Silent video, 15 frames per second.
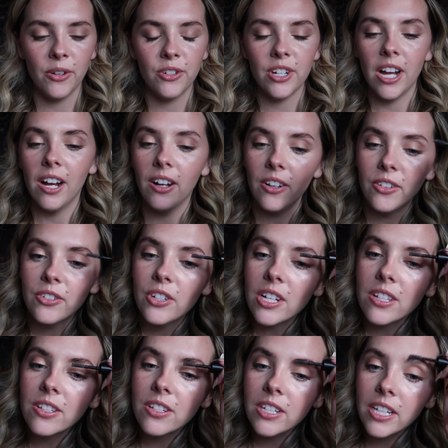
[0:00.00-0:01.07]
gel
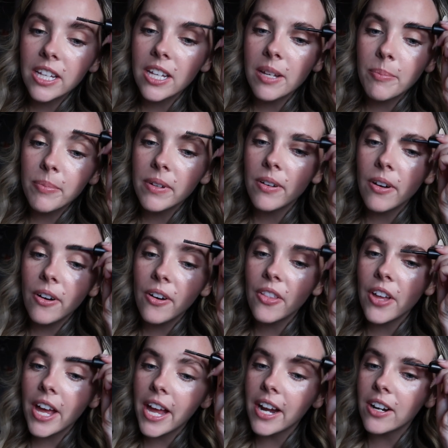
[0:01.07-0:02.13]
just to keep all the
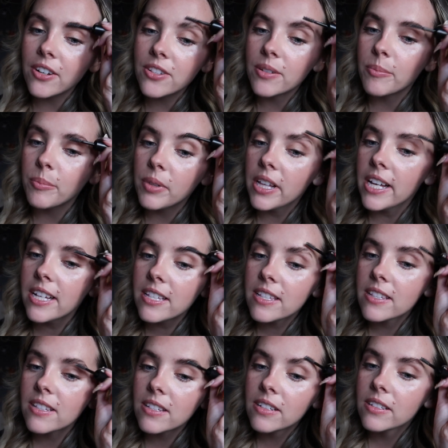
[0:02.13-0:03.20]
hairs in
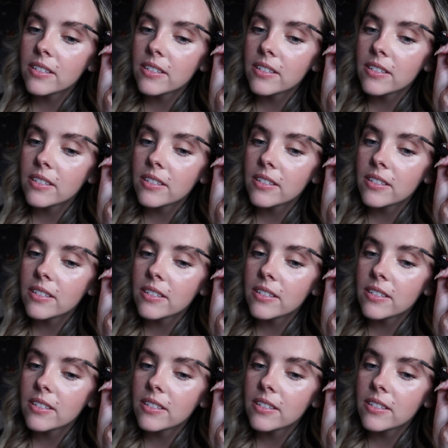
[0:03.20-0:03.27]
place.